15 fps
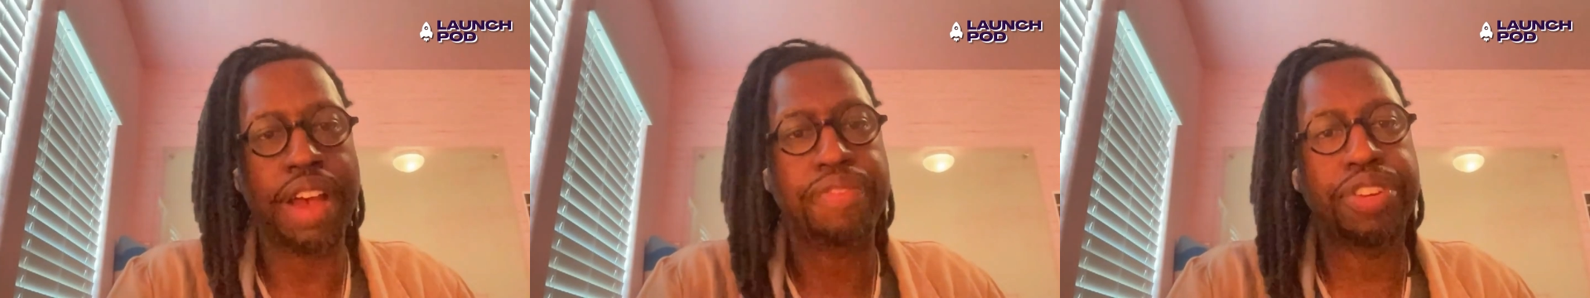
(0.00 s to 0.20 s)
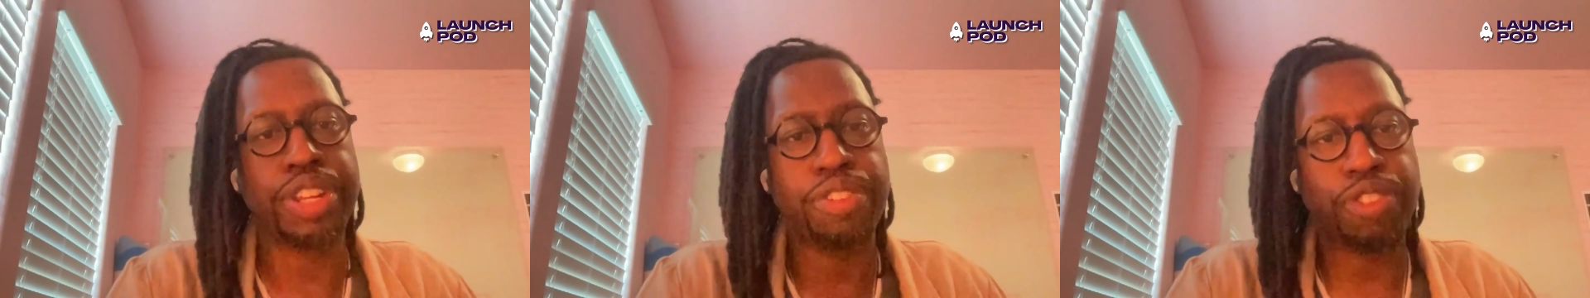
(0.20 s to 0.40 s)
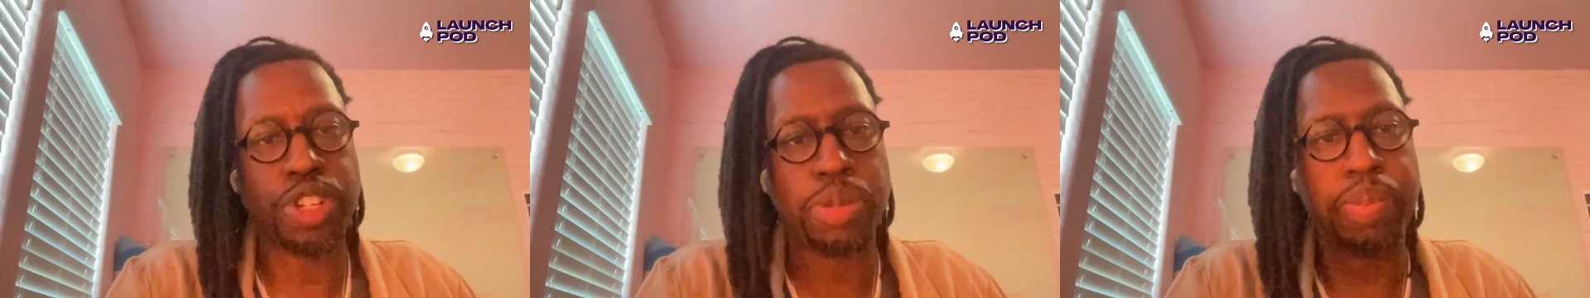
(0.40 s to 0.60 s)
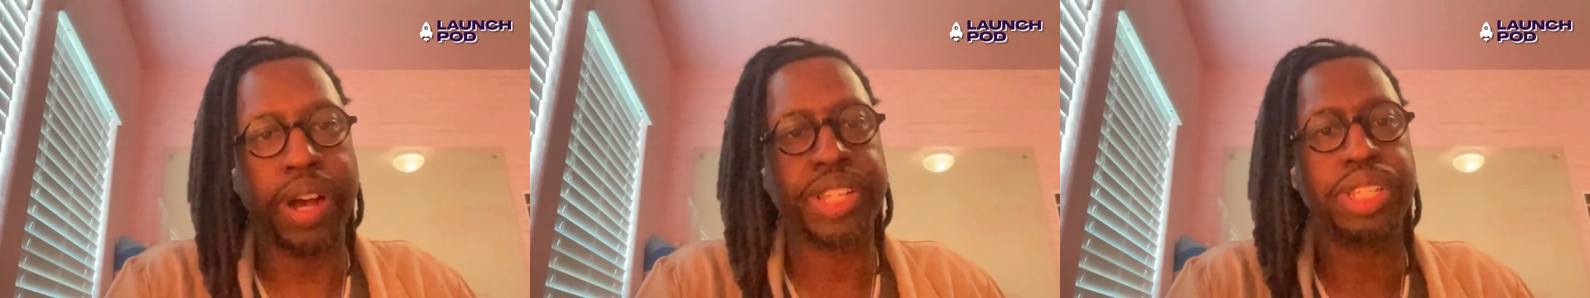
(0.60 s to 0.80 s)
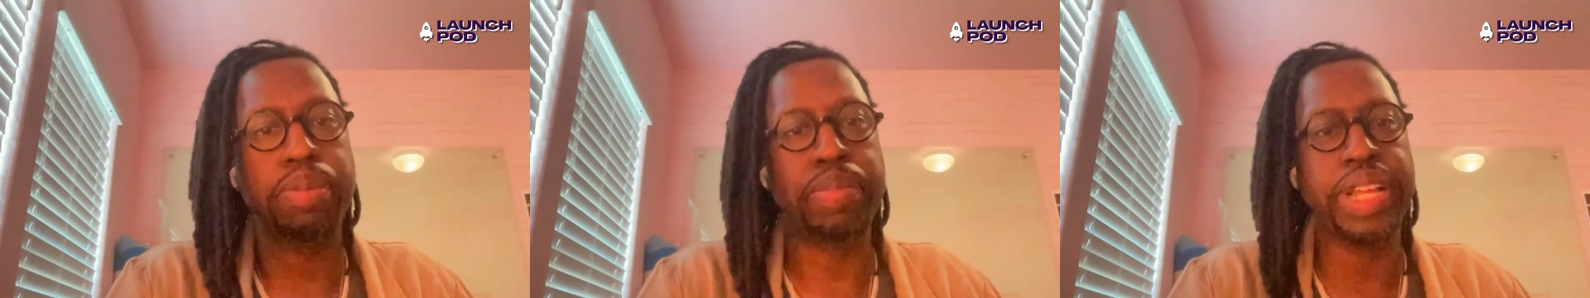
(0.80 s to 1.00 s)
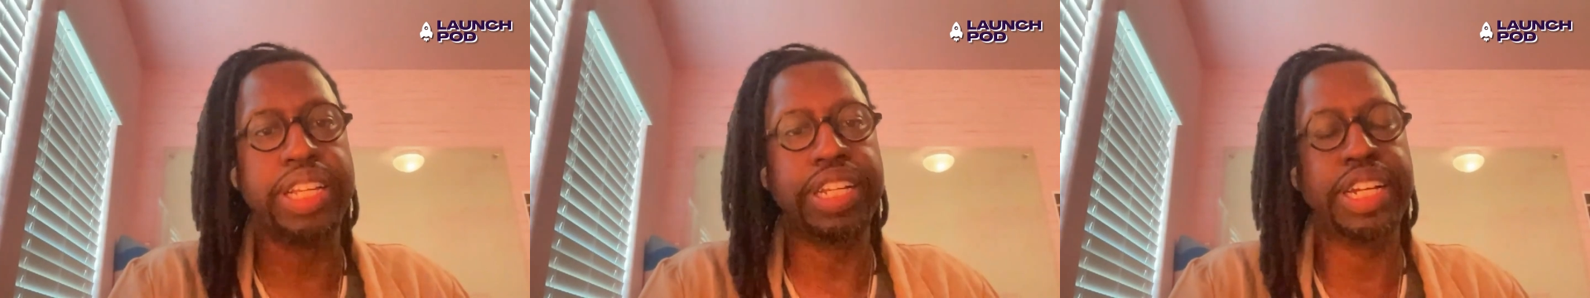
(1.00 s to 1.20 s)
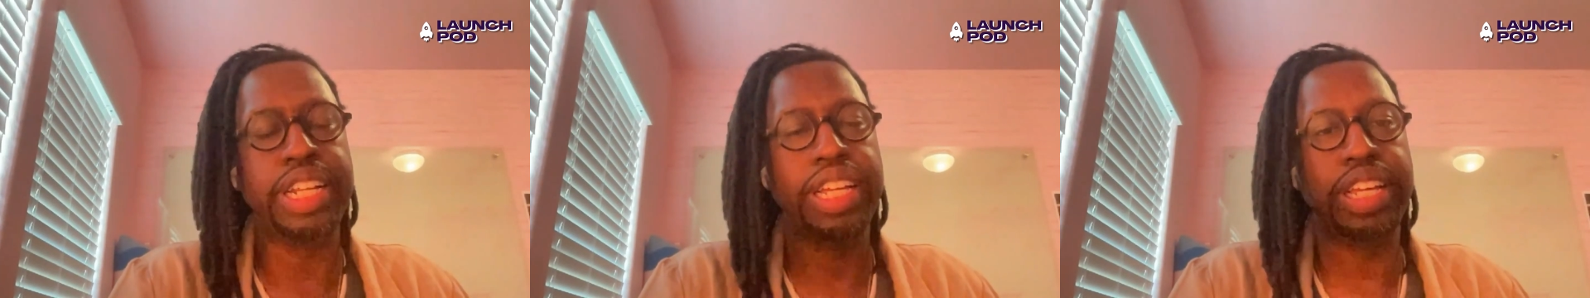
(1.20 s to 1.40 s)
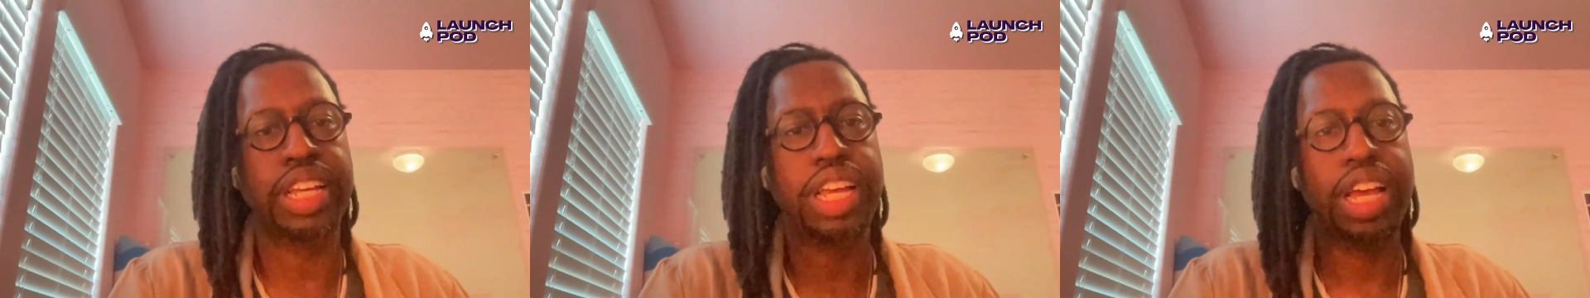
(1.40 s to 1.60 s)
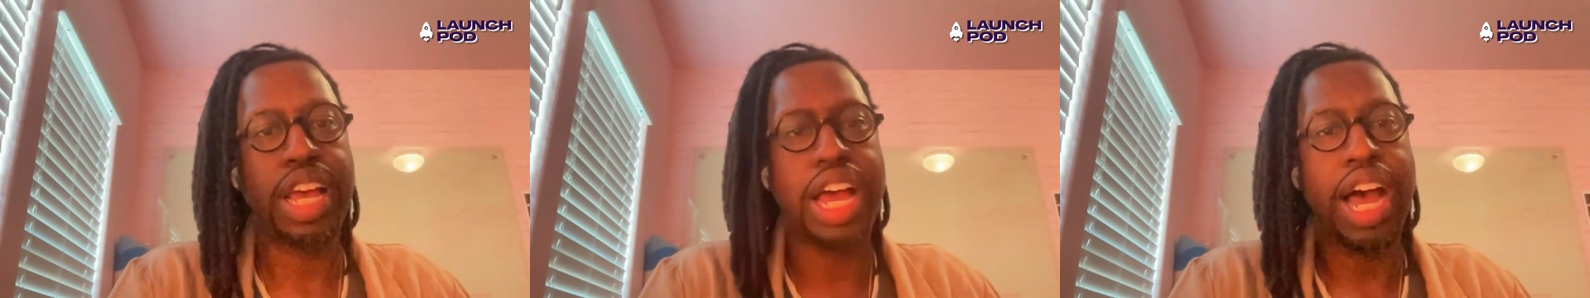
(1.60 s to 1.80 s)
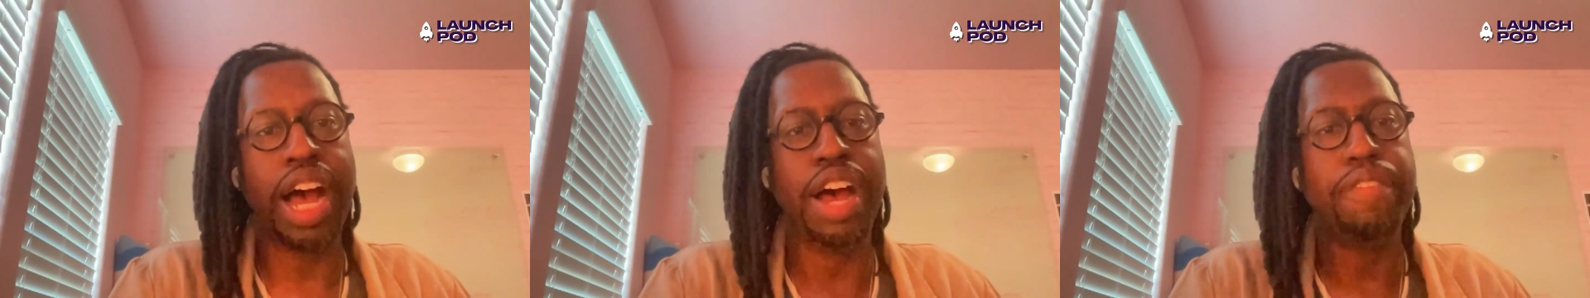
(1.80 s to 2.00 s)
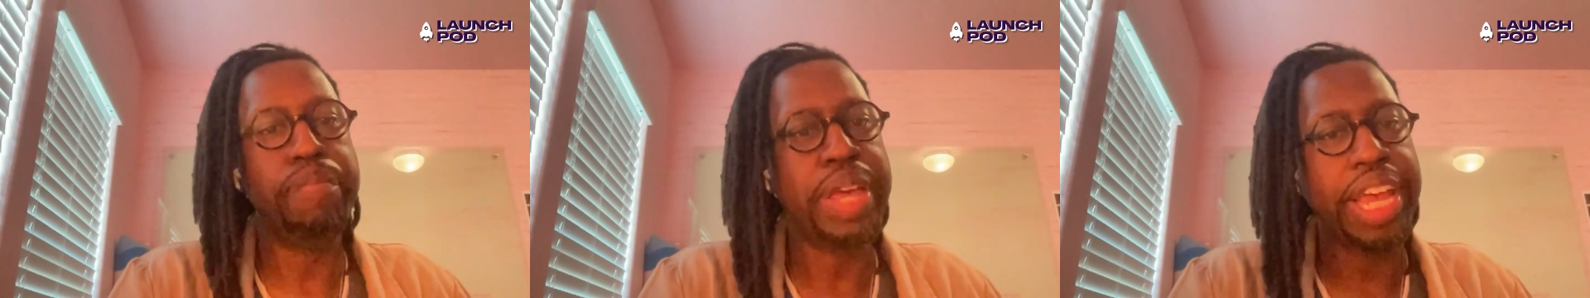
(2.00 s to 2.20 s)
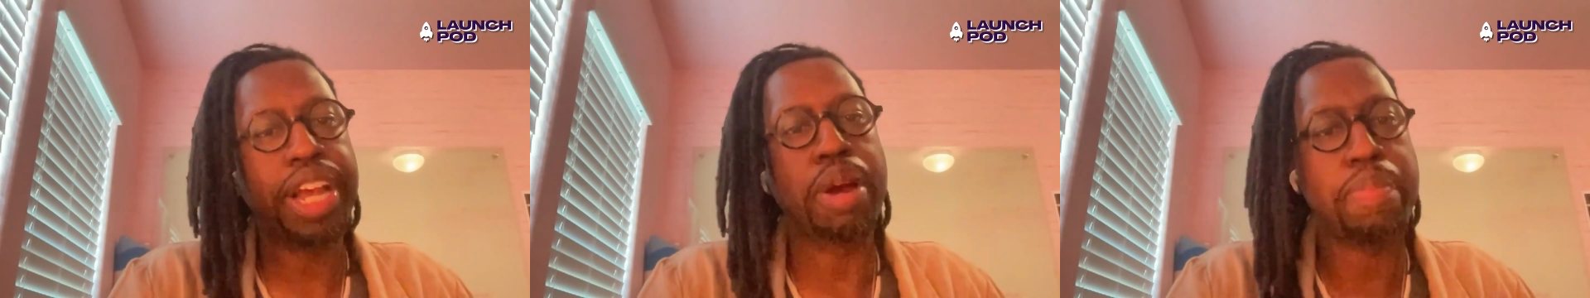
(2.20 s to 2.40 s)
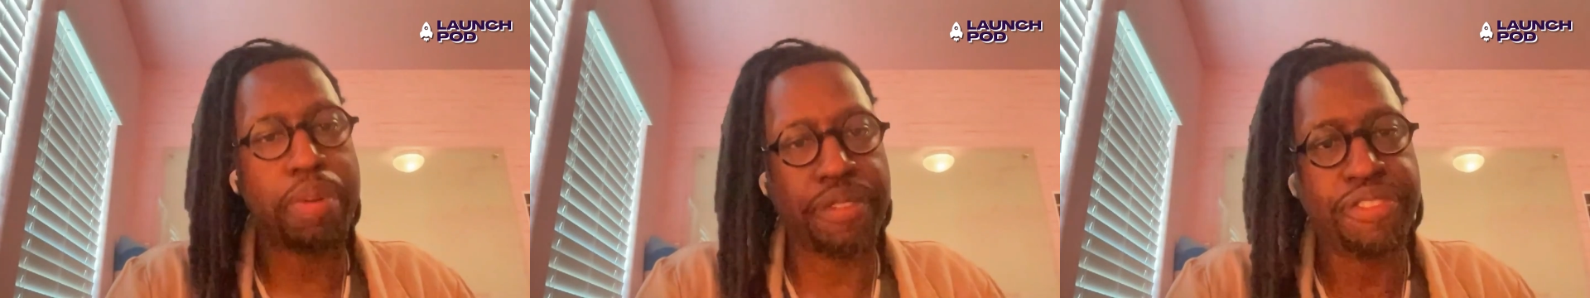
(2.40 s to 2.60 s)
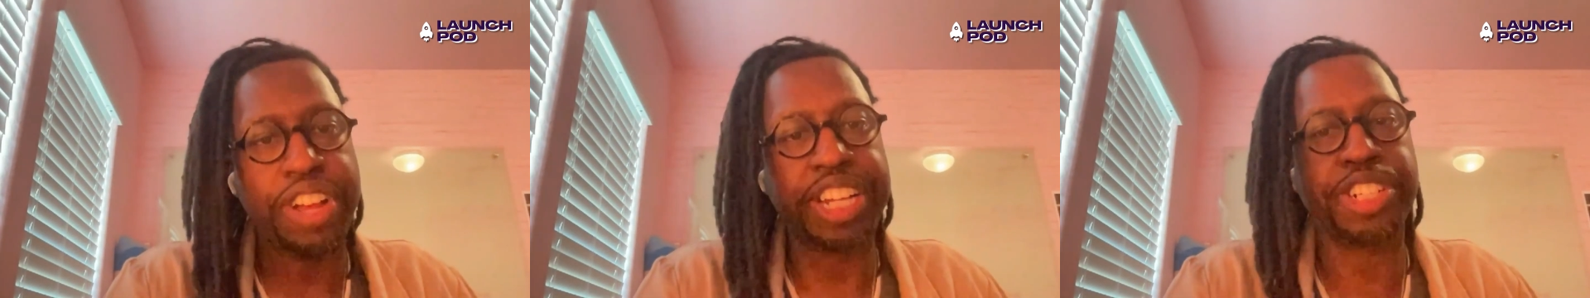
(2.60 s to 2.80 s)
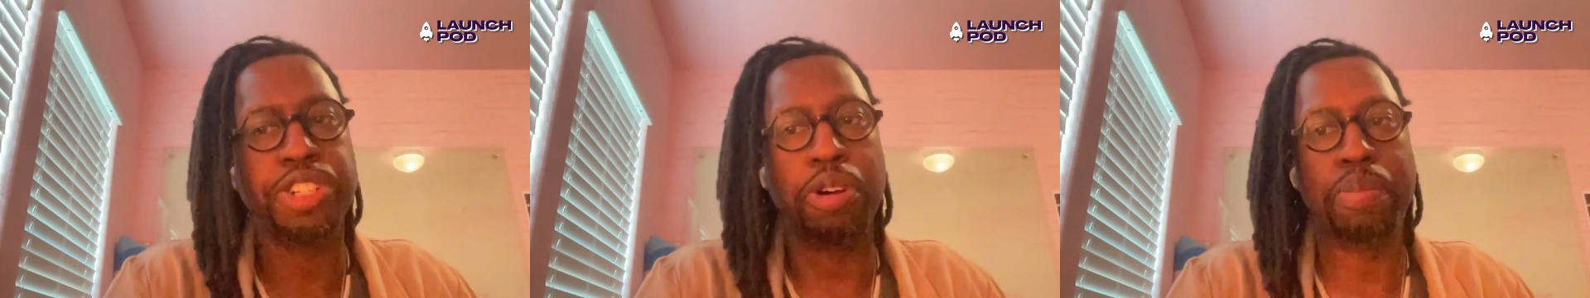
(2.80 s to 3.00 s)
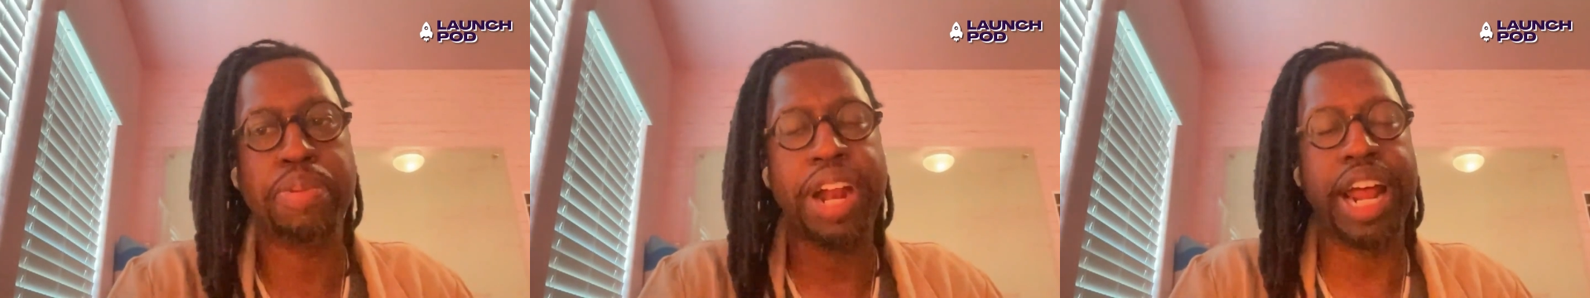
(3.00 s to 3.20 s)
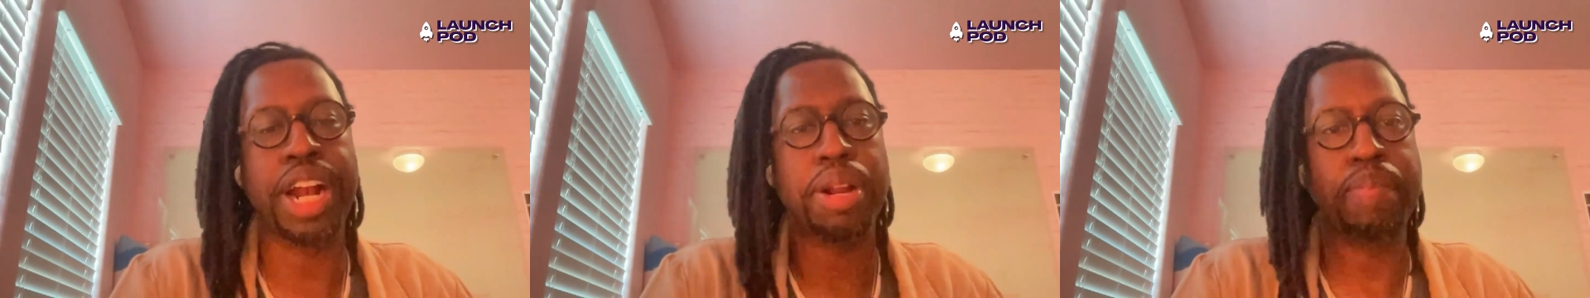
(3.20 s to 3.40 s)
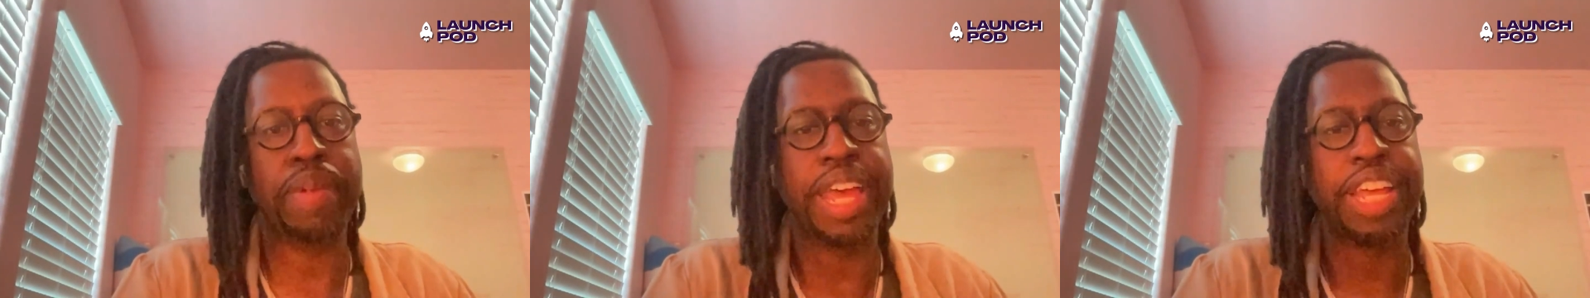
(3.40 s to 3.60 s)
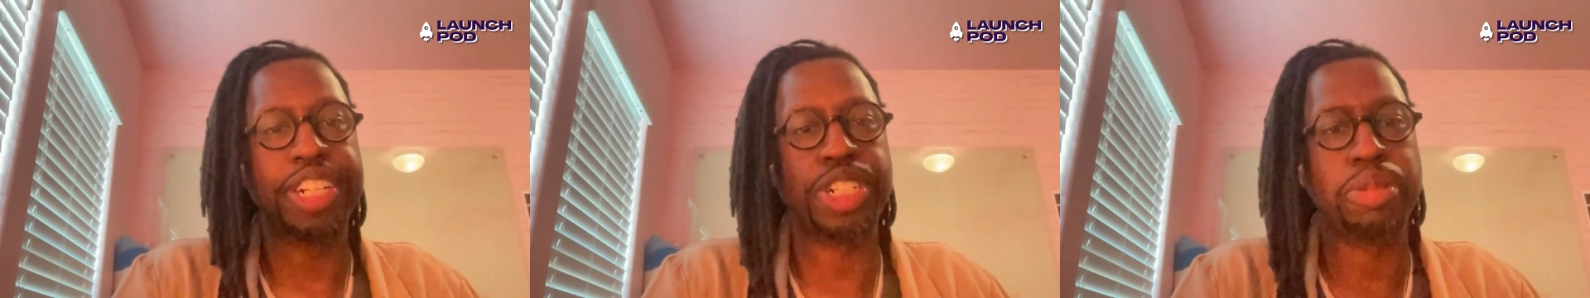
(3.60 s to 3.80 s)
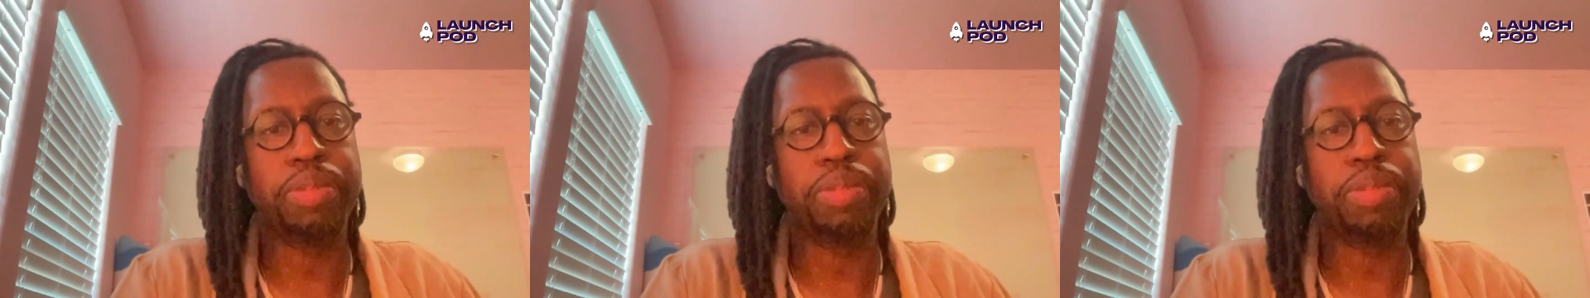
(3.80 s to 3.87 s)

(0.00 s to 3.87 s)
and the responsibility of being a professional product management